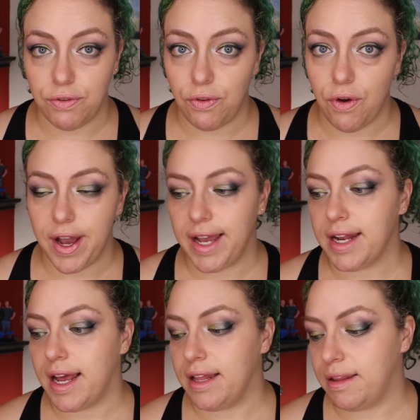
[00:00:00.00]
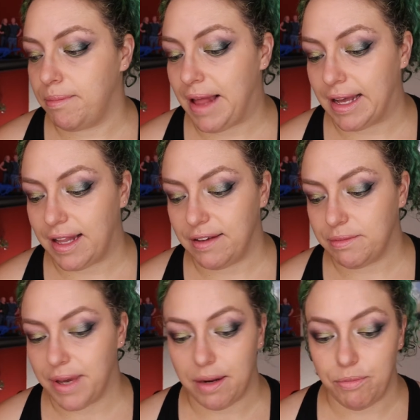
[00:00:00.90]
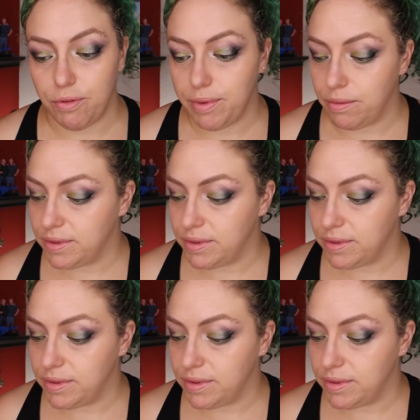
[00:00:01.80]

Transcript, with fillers: Floyd and the Black Lives Matter movement